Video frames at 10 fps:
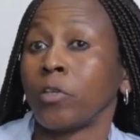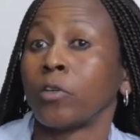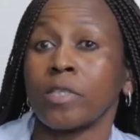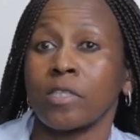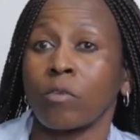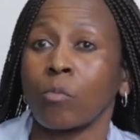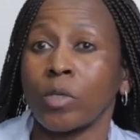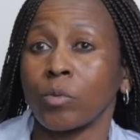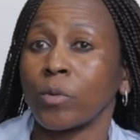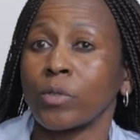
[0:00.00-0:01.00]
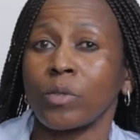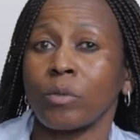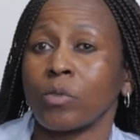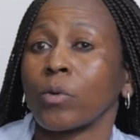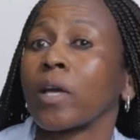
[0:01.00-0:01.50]
Just from what we were
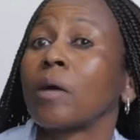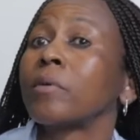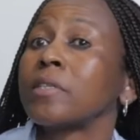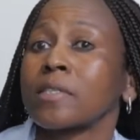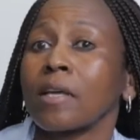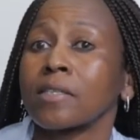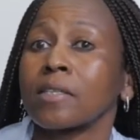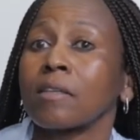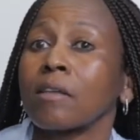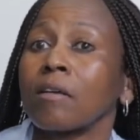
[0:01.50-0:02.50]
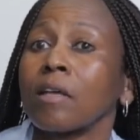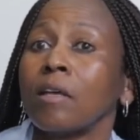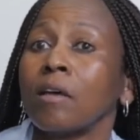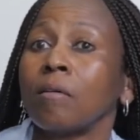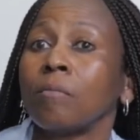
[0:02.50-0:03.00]
talking about, discussing
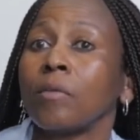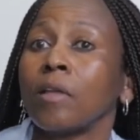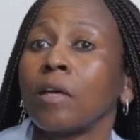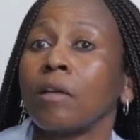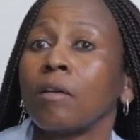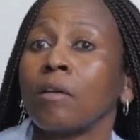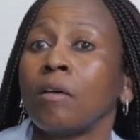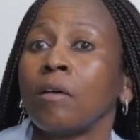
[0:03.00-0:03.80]
the